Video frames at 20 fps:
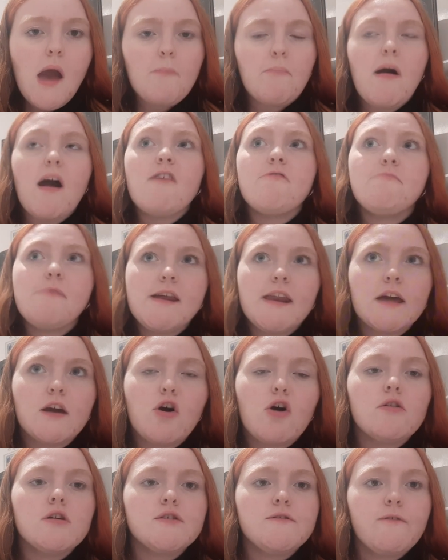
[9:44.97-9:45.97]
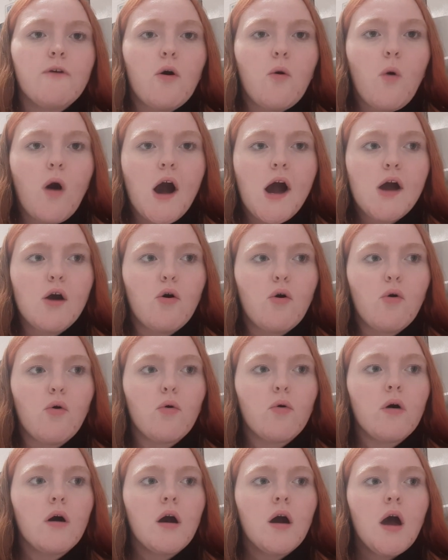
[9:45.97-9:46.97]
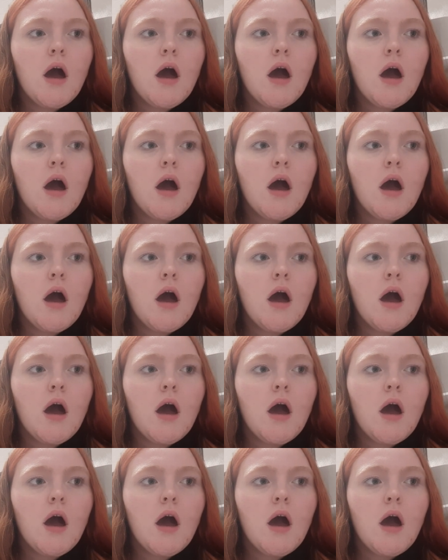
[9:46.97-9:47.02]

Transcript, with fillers: But I've been in college for a while.